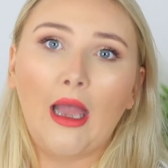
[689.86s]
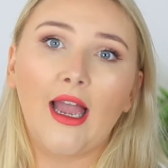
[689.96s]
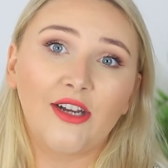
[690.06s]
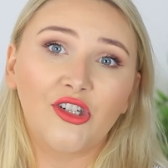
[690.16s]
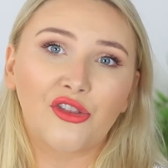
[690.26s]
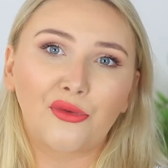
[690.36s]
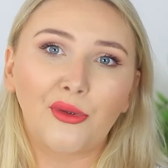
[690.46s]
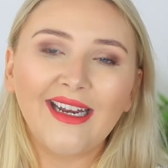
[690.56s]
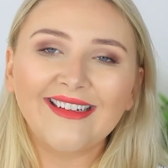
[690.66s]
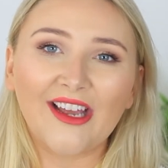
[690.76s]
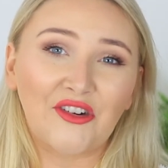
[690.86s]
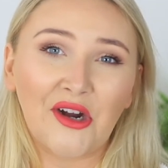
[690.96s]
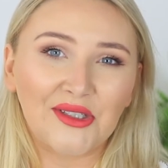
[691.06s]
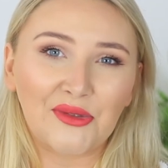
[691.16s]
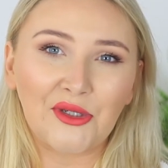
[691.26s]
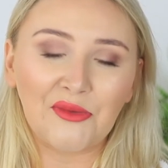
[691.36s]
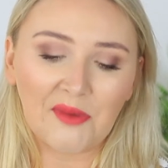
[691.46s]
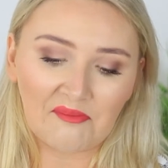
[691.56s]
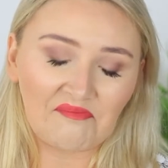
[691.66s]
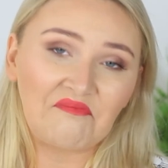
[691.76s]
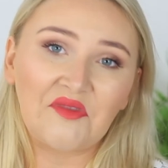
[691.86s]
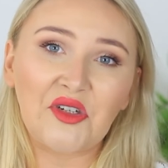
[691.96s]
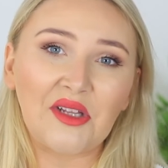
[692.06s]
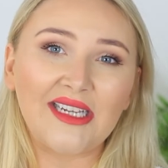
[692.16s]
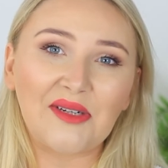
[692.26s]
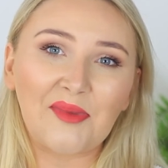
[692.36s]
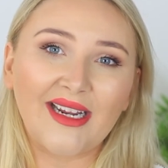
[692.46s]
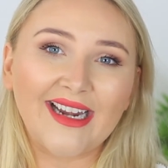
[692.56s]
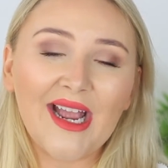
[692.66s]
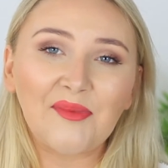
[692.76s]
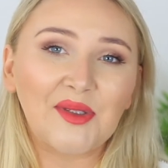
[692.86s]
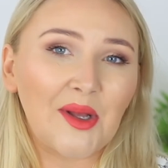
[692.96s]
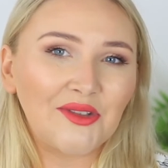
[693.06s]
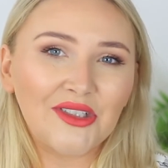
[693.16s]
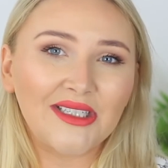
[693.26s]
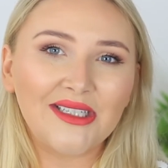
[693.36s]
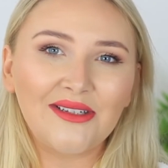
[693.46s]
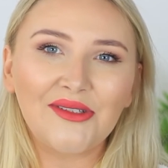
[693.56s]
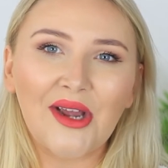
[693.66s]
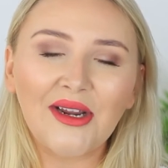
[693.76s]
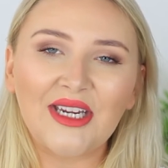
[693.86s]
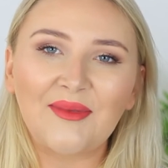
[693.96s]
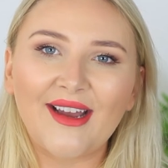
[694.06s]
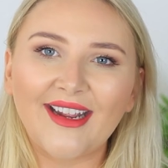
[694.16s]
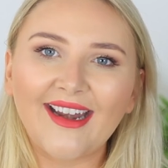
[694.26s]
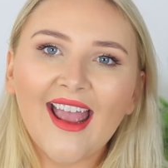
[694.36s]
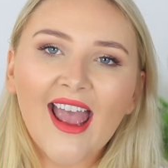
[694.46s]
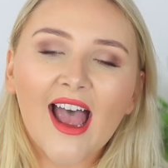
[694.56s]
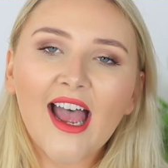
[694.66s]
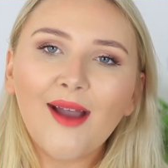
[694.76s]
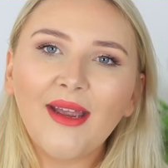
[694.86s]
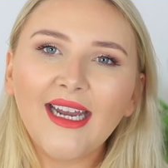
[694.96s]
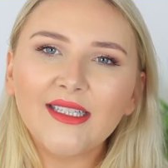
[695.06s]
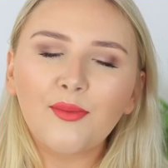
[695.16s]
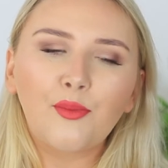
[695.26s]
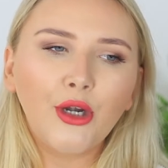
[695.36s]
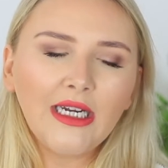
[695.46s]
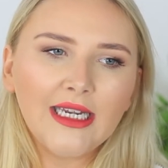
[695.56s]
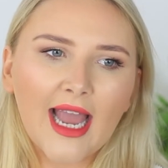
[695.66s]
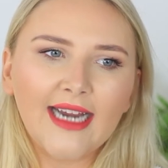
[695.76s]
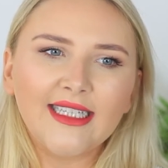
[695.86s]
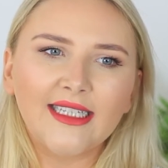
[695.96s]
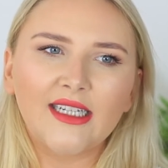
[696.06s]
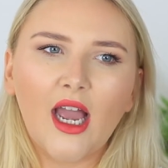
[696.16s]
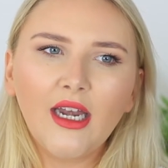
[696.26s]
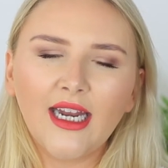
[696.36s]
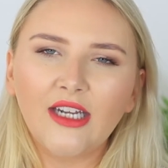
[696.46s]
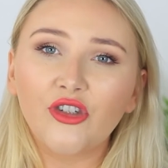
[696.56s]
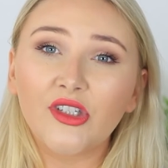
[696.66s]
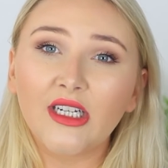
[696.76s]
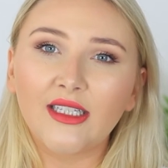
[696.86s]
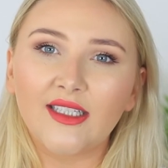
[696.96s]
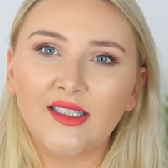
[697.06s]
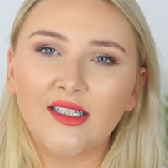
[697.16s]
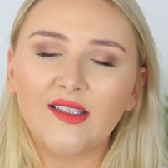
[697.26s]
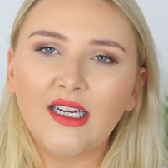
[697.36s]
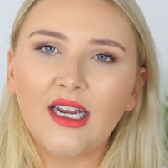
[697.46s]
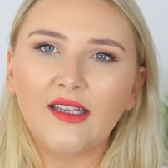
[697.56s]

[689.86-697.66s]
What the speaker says: I just threw it across the room. I'm too lazy to pick it up, so I'll just continue talking about it. It's pretty nice. It's got an interesting consistency.